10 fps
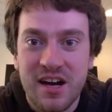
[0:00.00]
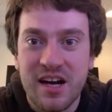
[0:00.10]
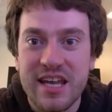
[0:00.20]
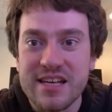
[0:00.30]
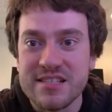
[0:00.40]
Uh,
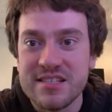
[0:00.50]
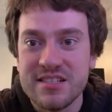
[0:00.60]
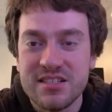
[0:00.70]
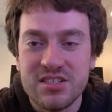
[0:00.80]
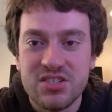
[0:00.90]
yes,
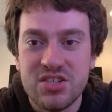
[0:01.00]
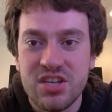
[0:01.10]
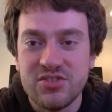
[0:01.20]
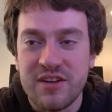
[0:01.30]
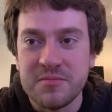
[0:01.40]
the
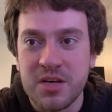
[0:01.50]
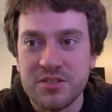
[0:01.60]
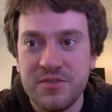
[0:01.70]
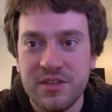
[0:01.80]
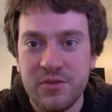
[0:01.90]
driver
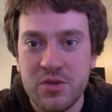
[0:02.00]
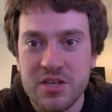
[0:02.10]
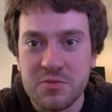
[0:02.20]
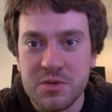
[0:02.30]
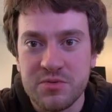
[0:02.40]
monitoring field of view
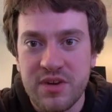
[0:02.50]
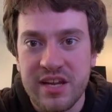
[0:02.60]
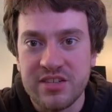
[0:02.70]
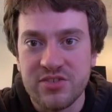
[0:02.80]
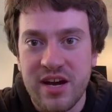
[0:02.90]
does work with
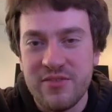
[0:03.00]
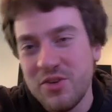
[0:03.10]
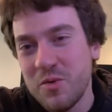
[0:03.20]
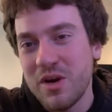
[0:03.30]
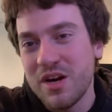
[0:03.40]
right-hand drive. You
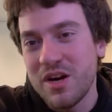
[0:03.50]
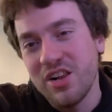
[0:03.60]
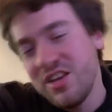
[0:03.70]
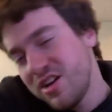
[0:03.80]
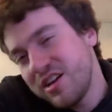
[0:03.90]
don't want an
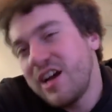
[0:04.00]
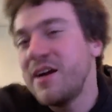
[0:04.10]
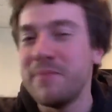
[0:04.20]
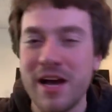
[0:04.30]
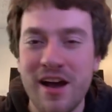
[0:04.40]
ugly Hyundai, I
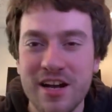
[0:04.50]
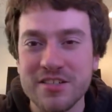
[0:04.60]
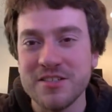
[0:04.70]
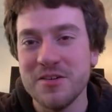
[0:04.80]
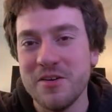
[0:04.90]
buy a Honda
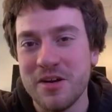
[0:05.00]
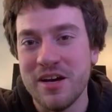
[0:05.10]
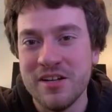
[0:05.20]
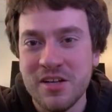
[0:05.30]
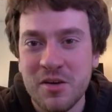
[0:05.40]
or Toyota.
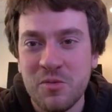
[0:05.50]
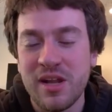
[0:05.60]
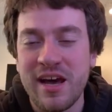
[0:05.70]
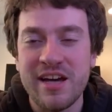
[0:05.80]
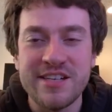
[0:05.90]
Well,
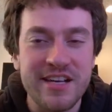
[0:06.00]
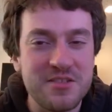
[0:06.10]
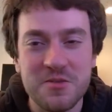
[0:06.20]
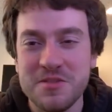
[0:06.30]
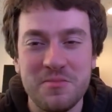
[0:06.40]
I hire
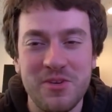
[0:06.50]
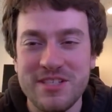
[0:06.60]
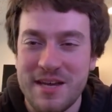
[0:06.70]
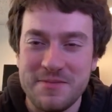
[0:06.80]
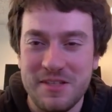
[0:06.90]
ex-Zoox employees?
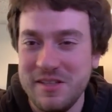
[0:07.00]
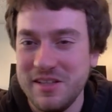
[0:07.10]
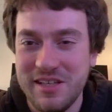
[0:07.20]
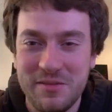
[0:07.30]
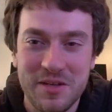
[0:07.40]

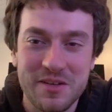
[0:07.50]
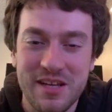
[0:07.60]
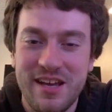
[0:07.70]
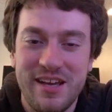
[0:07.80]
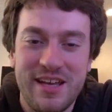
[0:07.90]
Absolutely.
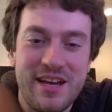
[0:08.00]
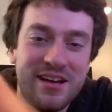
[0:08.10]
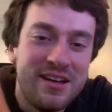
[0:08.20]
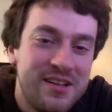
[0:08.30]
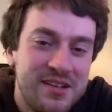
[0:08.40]
yeah, yeah, yeah.
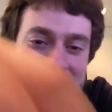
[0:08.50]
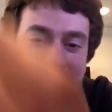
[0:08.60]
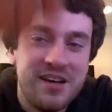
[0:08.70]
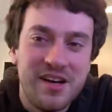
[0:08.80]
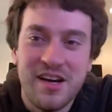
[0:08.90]

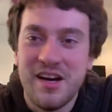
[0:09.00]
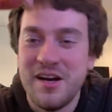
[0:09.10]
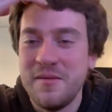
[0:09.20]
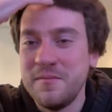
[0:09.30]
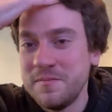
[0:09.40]

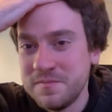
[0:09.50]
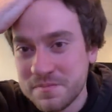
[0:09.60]
Um,